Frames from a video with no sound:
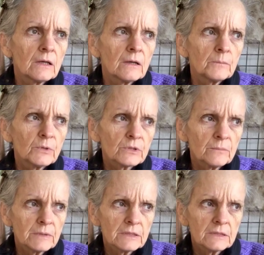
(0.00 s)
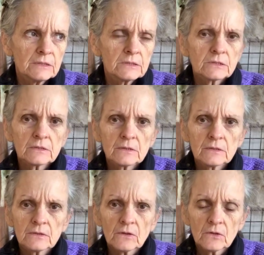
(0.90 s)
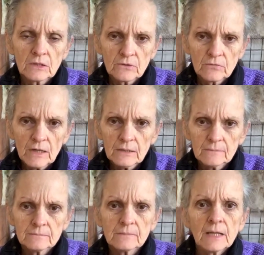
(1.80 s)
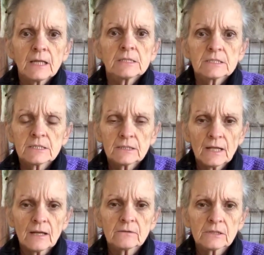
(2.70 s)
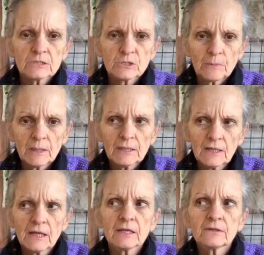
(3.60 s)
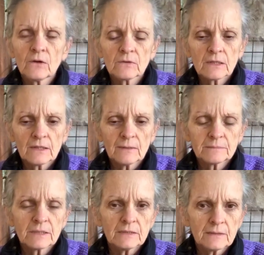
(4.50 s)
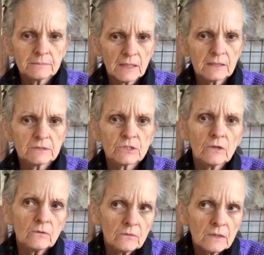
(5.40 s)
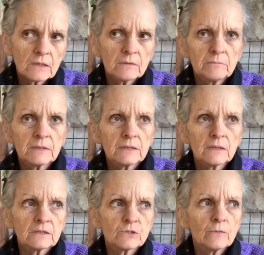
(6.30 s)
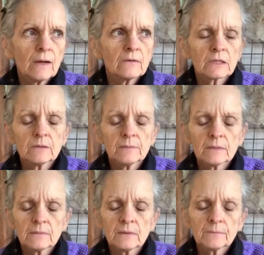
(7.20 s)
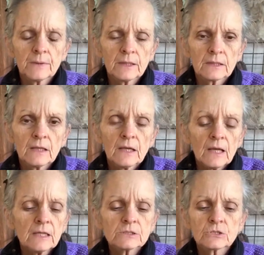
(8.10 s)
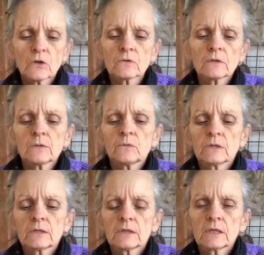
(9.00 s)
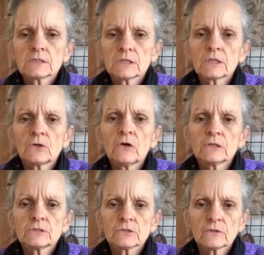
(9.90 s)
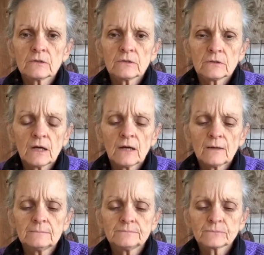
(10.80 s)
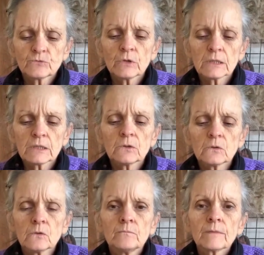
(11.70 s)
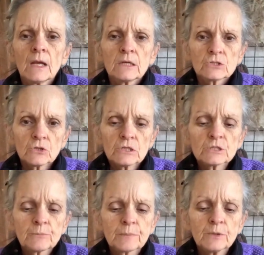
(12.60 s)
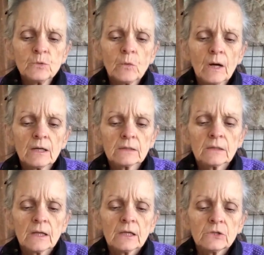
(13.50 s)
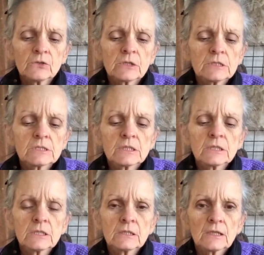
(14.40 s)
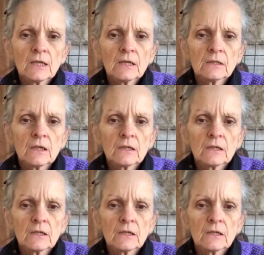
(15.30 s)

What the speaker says: put the beads on a thread, sit down and spin, and don't get up till I'm done. So it can be a 2-hour commitment, but it's totally worth it, because the yarns are really cool. So this blue one, you can see that